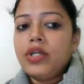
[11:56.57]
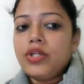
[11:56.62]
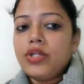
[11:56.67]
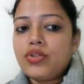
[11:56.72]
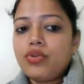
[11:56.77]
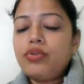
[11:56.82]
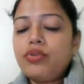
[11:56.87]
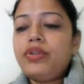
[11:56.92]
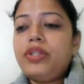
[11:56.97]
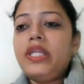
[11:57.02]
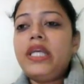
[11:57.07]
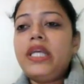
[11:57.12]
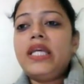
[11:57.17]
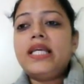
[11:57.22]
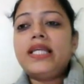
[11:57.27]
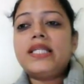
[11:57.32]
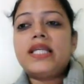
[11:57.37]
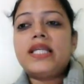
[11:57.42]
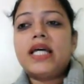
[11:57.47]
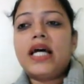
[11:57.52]
So
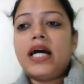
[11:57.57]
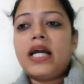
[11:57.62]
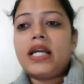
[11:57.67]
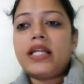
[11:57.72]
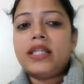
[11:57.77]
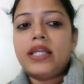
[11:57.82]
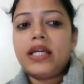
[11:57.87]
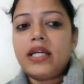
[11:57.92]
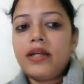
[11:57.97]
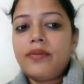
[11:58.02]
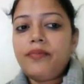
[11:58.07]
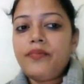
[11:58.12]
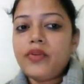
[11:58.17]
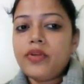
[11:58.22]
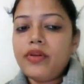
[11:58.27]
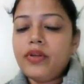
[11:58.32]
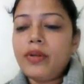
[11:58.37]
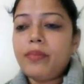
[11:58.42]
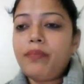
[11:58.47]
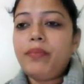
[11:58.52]
these are the
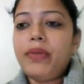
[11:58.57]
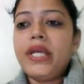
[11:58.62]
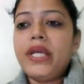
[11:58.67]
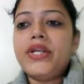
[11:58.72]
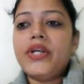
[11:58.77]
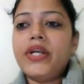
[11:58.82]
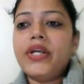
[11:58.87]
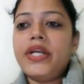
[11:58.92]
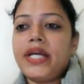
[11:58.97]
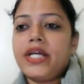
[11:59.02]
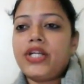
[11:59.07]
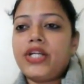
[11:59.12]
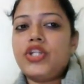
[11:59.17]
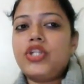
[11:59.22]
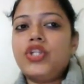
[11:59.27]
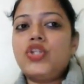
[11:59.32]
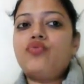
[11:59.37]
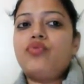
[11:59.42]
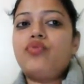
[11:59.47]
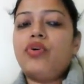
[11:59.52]
repeated
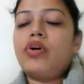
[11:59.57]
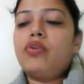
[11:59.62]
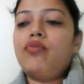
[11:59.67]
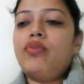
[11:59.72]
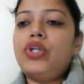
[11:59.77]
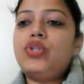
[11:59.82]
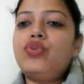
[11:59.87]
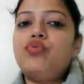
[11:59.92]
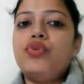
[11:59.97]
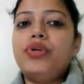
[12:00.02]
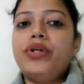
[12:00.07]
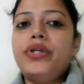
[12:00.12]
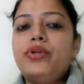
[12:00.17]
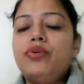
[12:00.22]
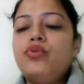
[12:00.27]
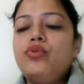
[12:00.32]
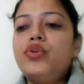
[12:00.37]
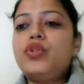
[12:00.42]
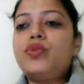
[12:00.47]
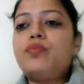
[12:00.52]
actions for which we
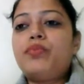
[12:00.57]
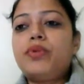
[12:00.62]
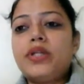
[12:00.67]
use